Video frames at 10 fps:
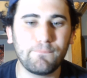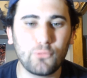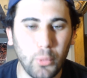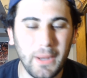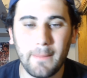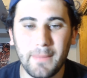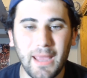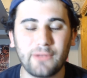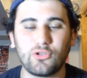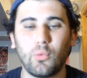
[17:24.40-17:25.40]
Tweet at me
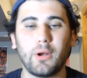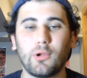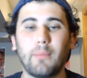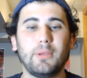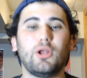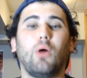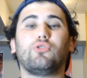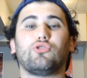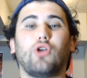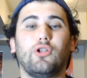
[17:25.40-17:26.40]
at Twitter. Let me know what
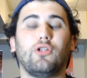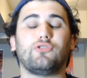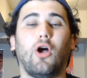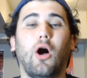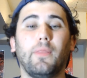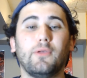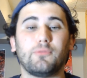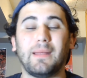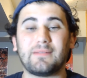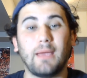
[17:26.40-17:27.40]
your thoughts on this
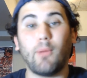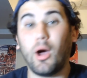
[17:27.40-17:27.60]
Mets game.